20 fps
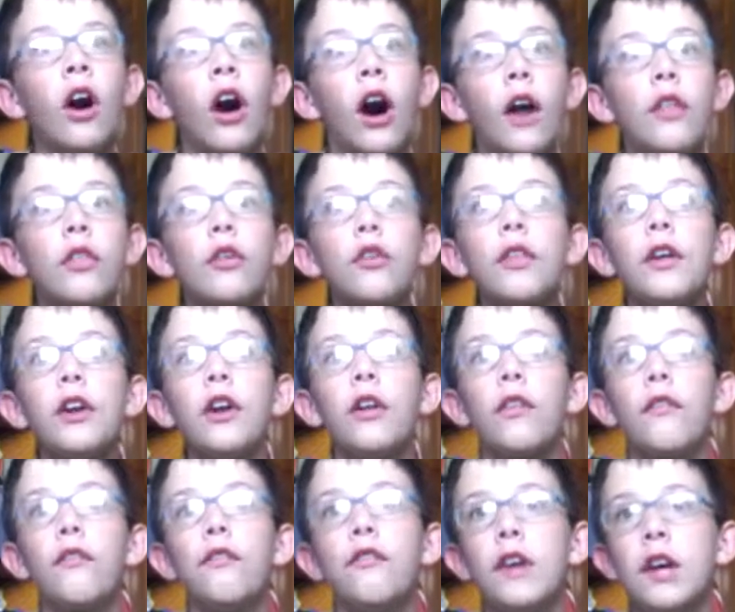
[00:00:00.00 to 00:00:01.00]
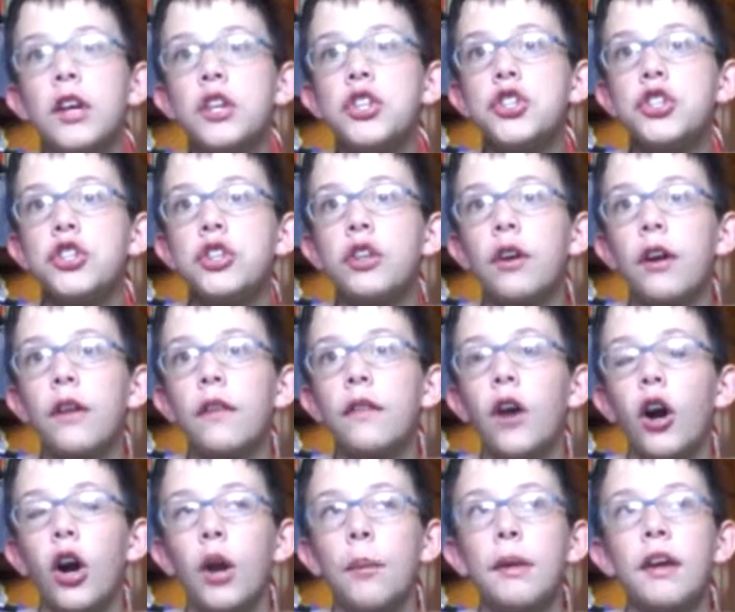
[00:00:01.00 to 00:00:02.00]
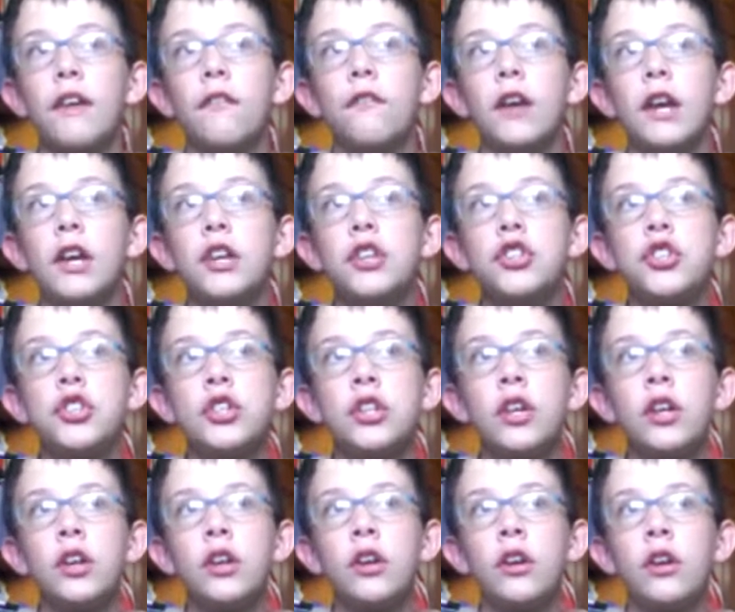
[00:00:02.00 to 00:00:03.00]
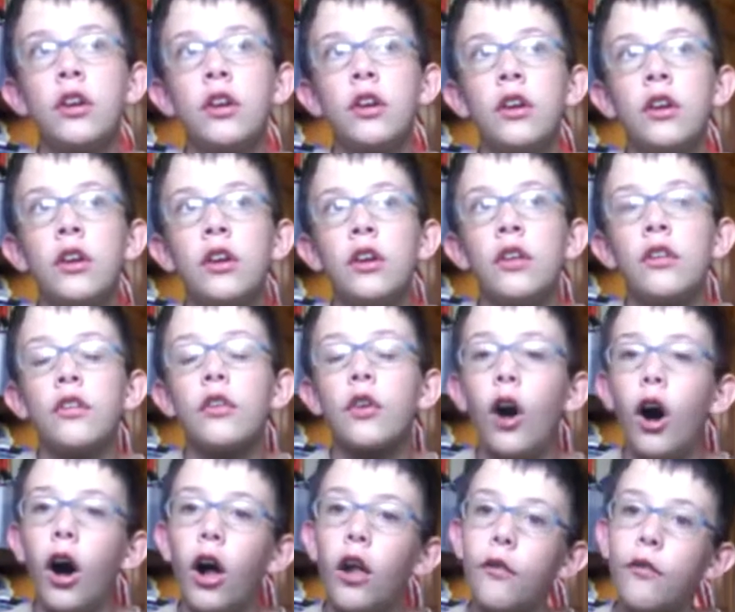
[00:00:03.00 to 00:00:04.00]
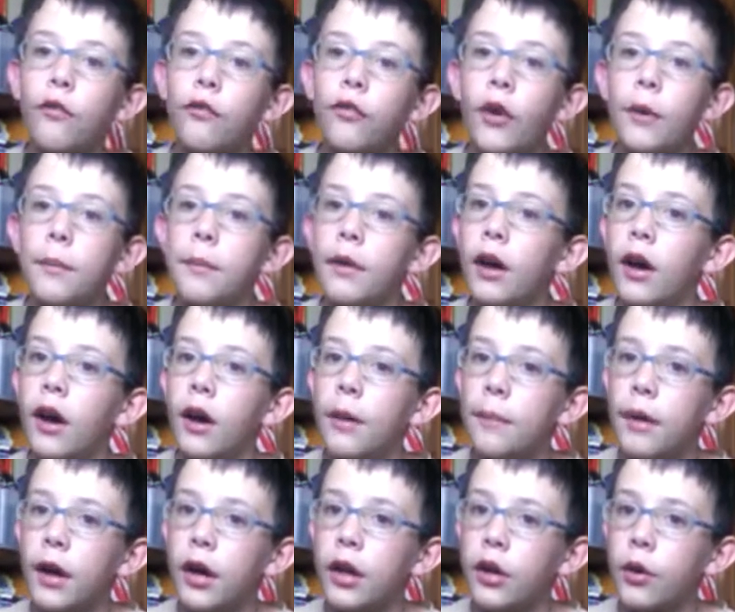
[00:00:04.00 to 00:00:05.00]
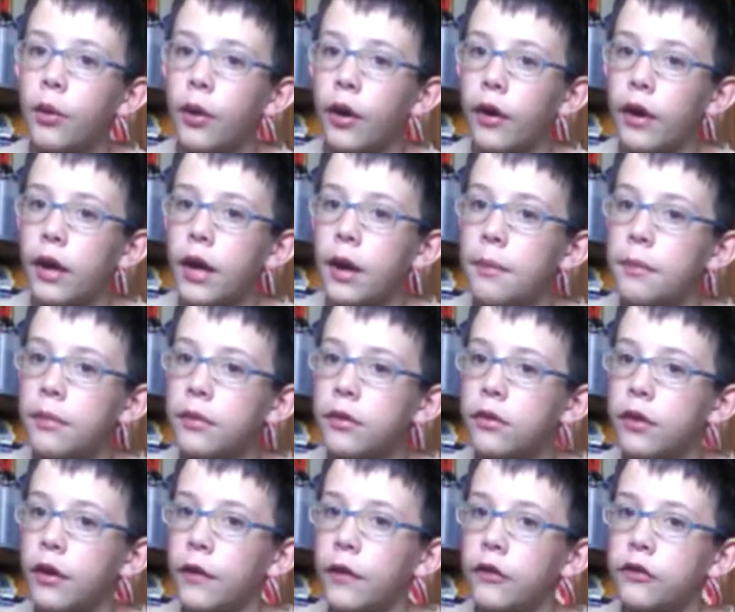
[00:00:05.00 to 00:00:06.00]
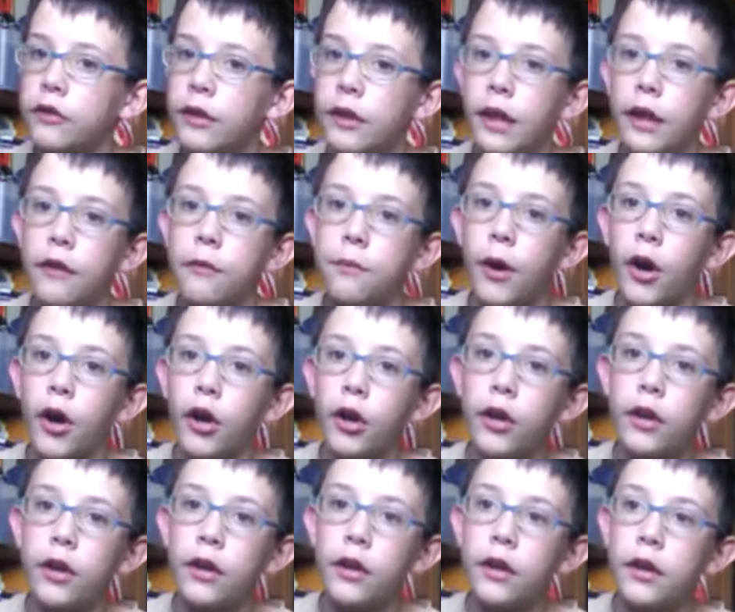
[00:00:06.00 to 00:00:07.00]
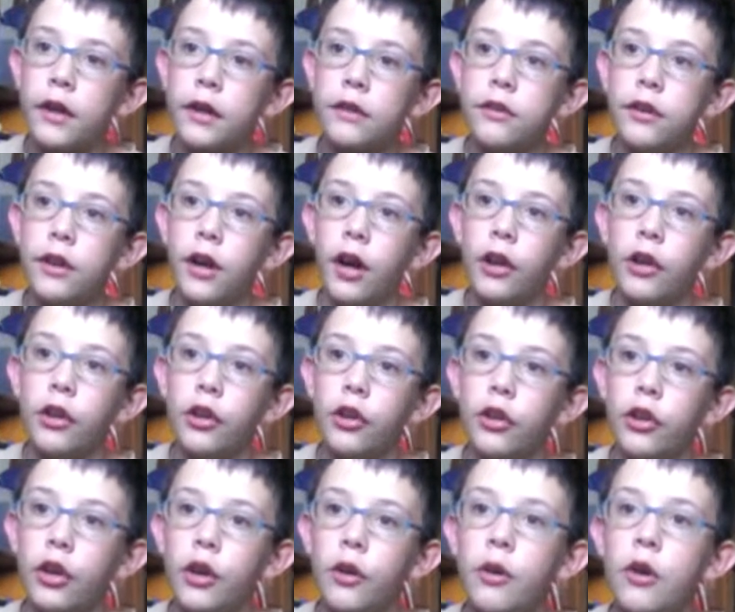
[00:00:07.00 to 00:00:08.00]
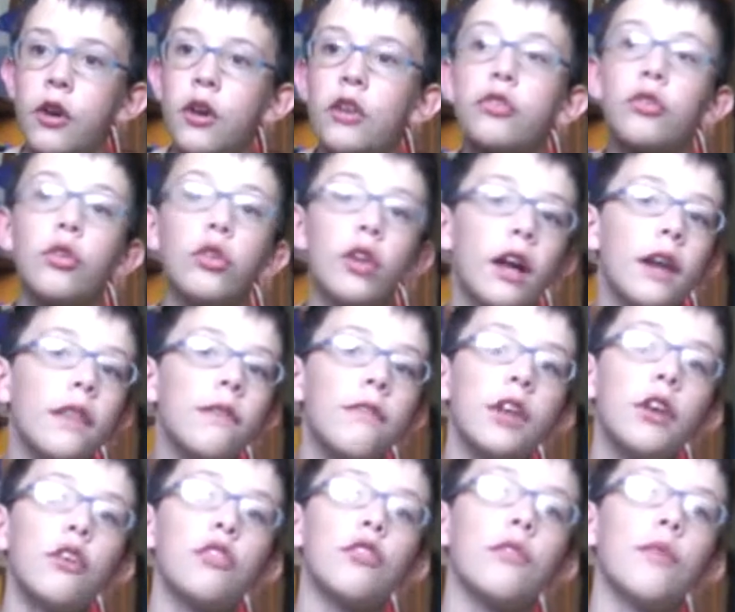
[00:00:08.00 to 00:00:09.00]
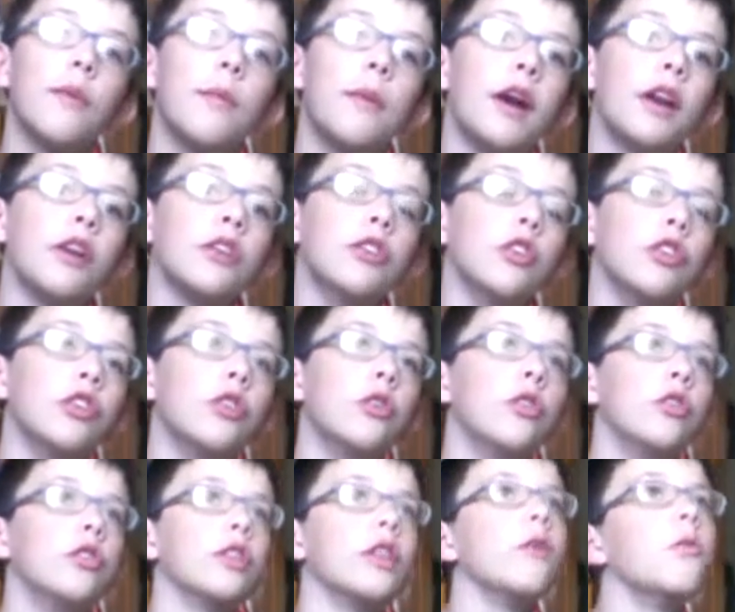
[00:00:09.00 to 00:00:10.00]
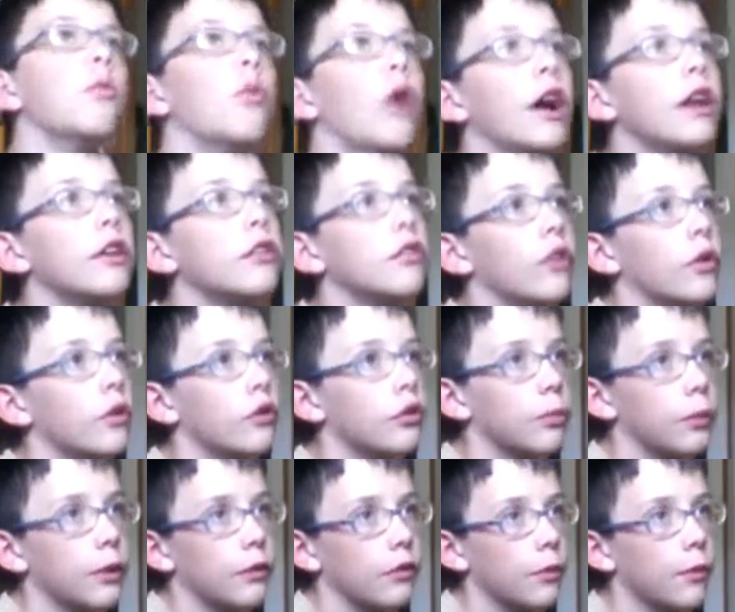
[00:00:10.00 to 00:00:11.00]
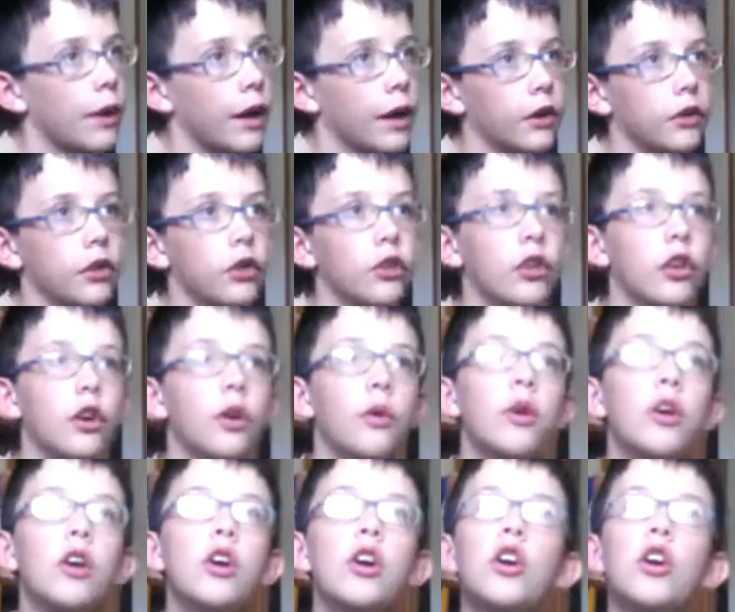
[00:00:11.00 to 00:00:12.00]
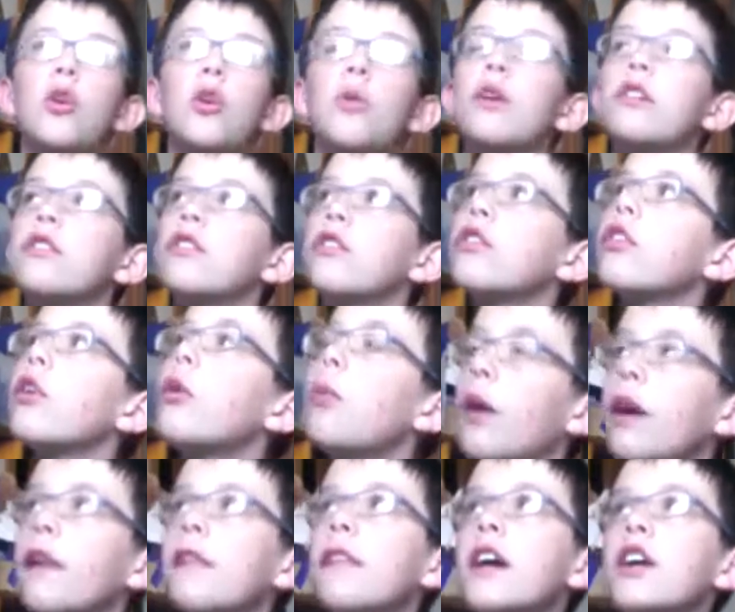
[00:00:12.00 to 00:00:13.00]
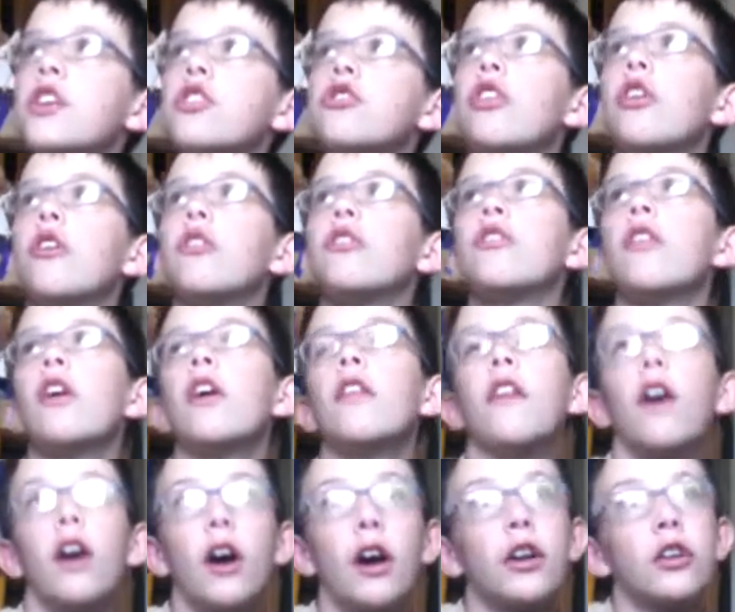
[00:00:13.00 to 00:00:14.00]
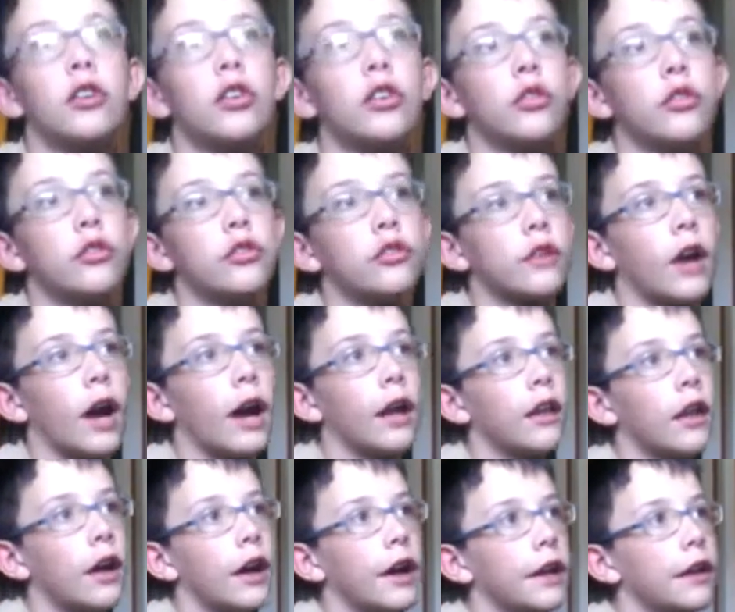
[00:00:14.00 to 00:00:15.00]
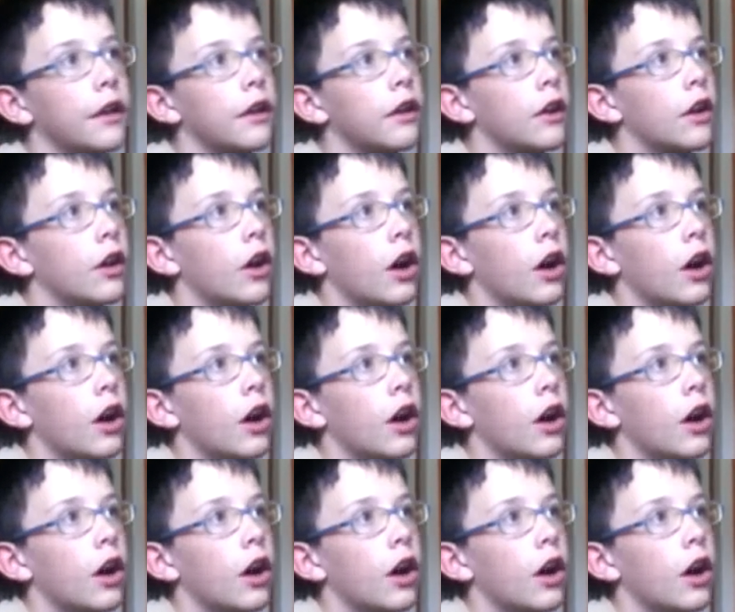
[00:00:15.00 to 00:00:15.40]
other than all the fish, the army of fish, they're all from um, an aquarium. It's called the Sea Life Park. It's in Honolulu. So a lot of the videos are from Honolulu. Only one is noticeably from Honolulu which is the one that shows the Honolulu skyline.